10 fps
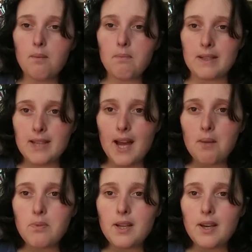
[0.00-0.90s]
My
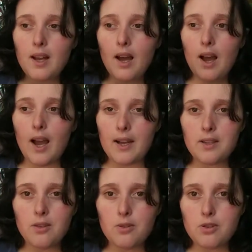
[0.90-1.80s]
tablet I
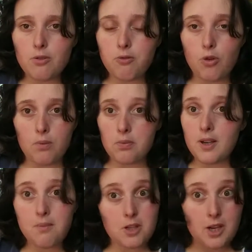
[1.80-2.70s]
use for
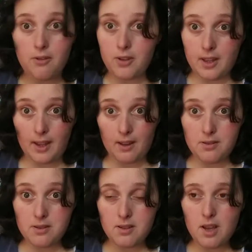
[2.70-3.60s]
pretty much everything
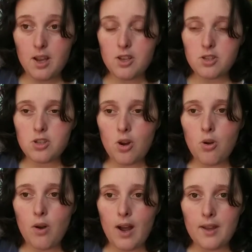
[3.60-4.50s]
else.
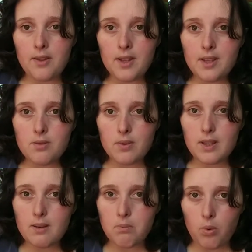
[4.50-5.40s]
So I think it's
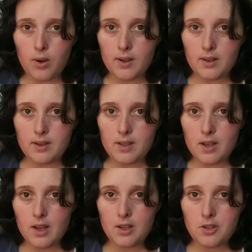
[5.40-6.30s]
really important
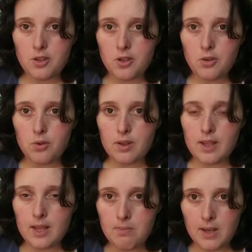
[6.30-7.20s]
to
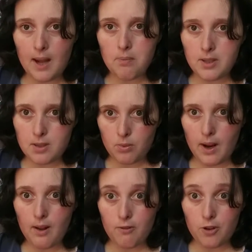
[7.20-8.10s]
keep tablets
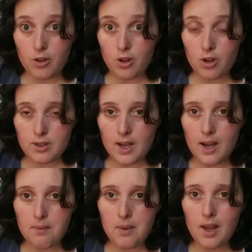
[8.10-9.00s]
around for a long
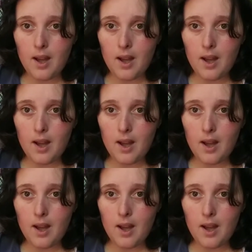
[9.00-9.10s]
time.